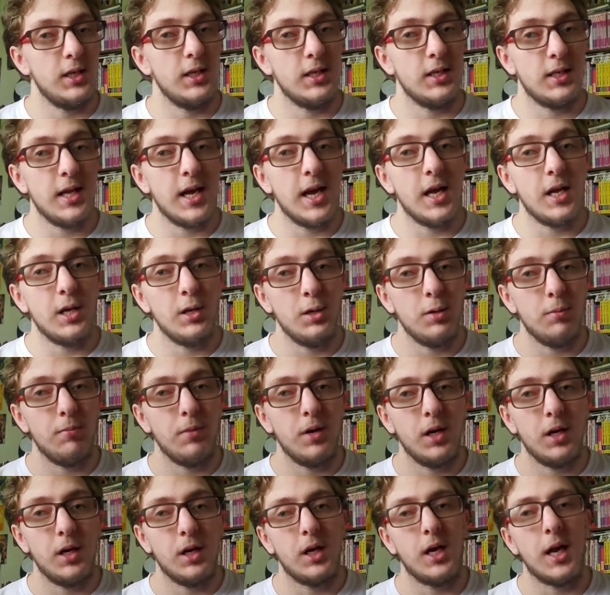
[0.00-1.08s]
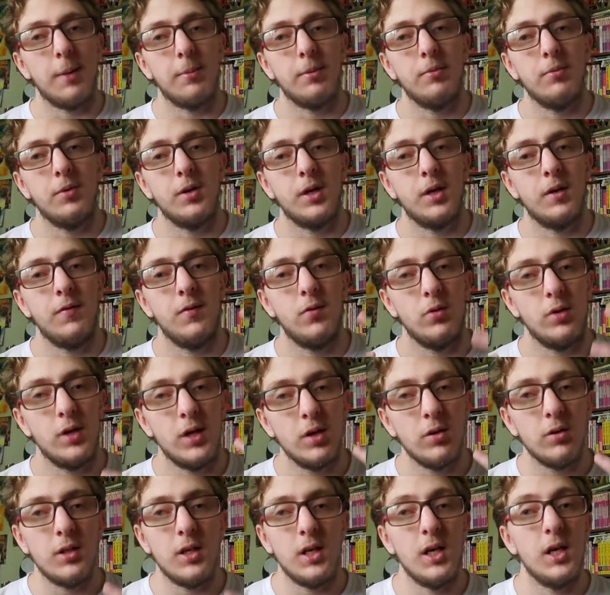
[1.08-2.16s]
he's dead, you make Captain America feel
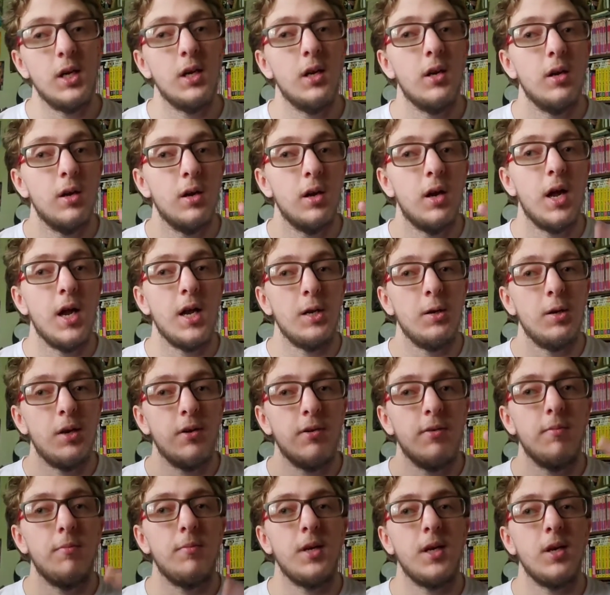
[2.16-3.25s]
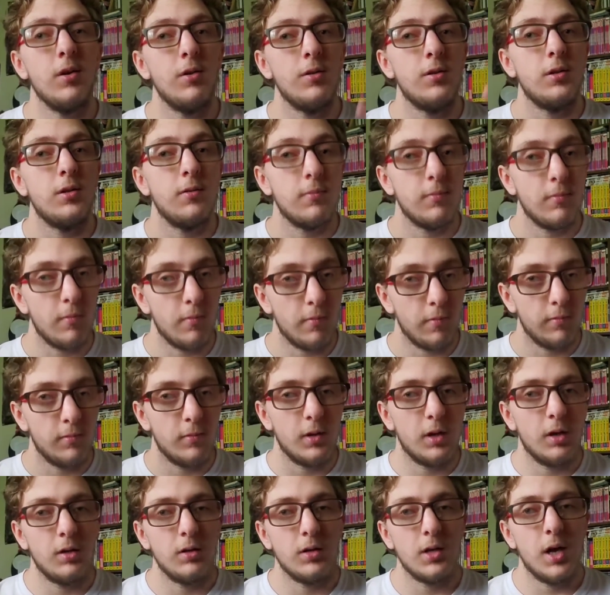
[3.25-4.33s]
guilty, and you give him guilt.
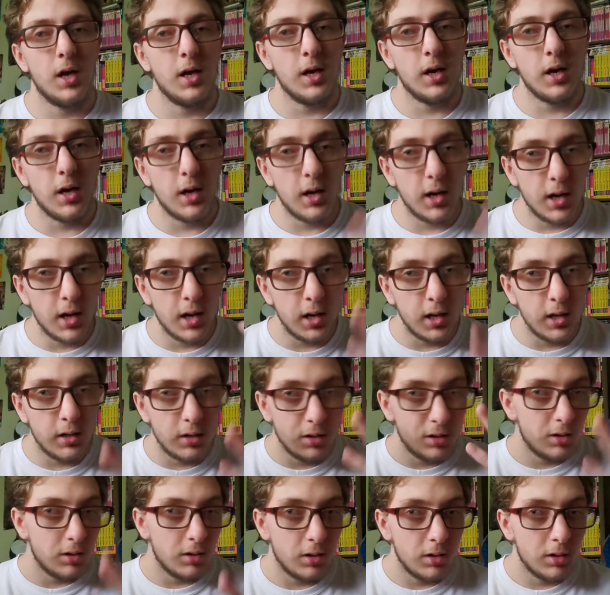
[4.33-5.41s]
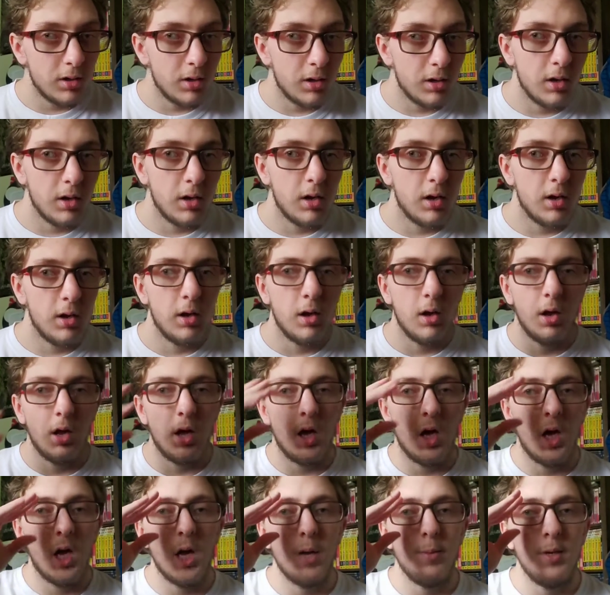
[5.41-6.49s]
Ta-da!
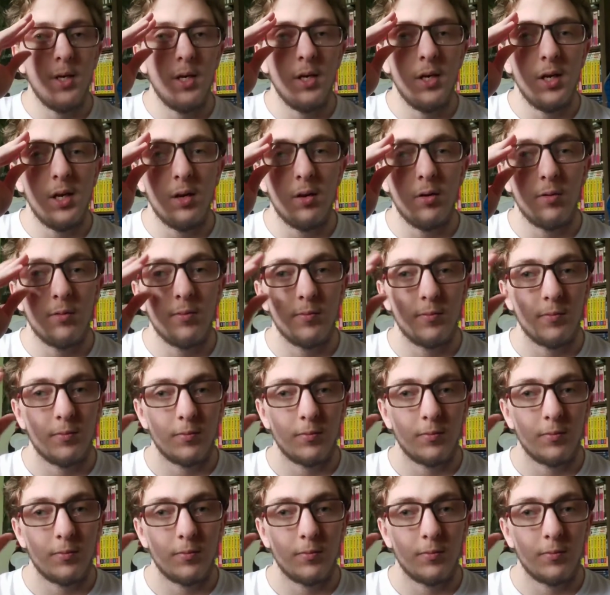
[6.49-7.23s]
I mean, you know,